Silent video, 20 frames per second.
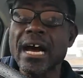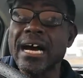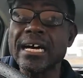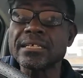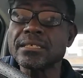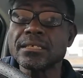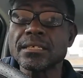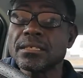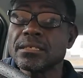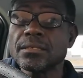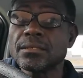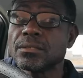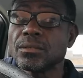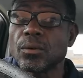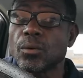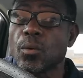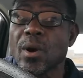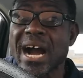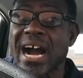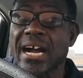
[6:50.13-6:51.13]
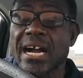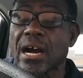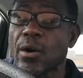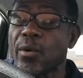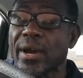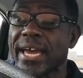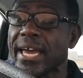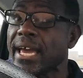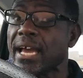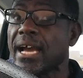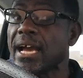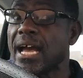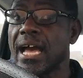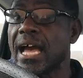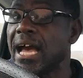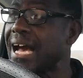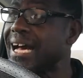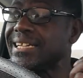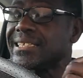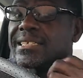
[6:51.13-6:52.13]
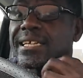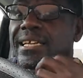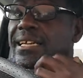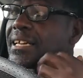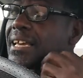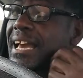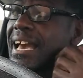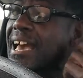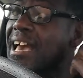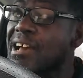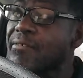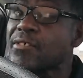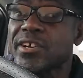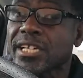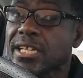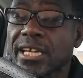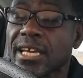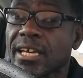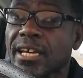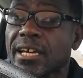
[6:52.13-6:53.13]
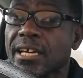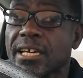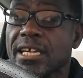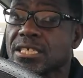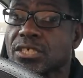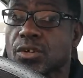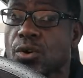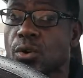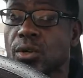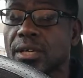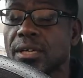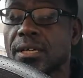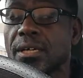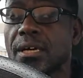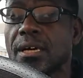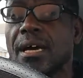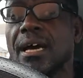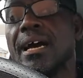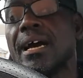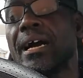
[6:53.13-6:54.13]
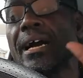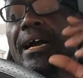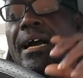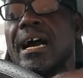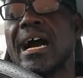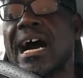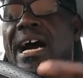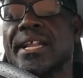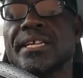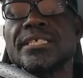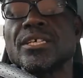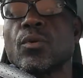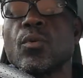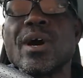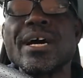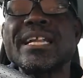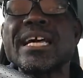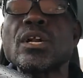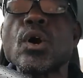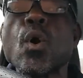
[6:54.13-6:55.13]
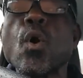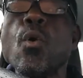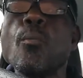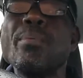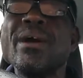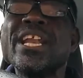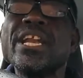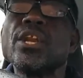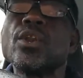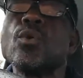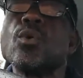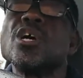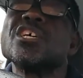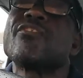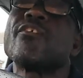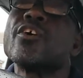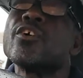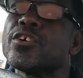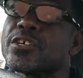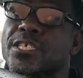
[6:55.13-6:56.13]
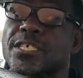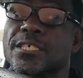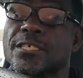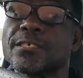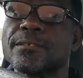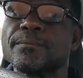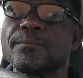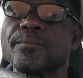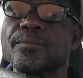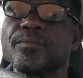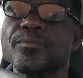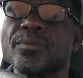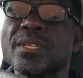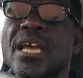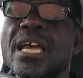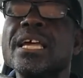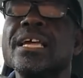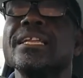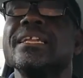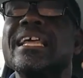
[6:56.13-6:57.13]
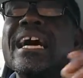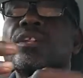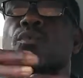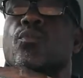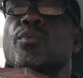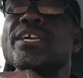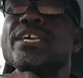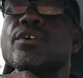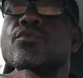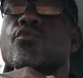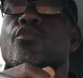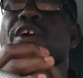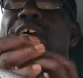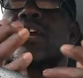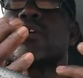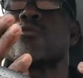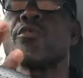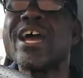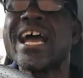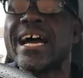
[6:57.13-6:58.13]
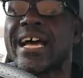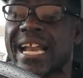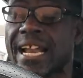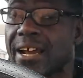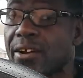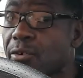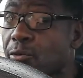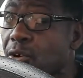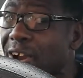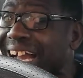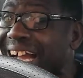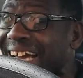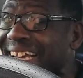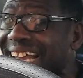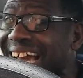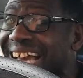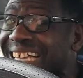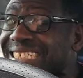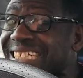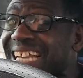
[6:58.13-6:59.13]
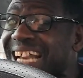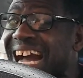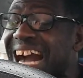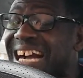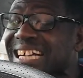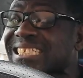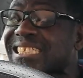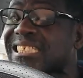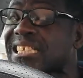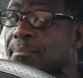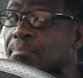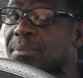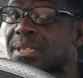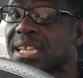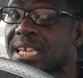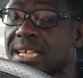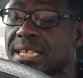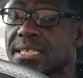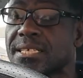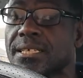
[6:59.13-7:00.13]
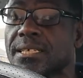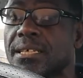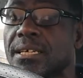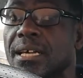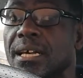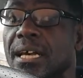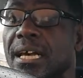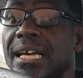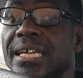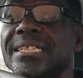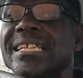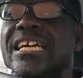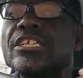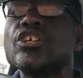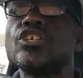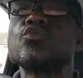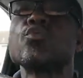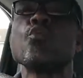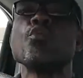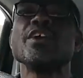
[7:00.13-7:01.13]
and walk away and think everything is good. God is the one that opened doors for us, that we recognize and accept things. It's not just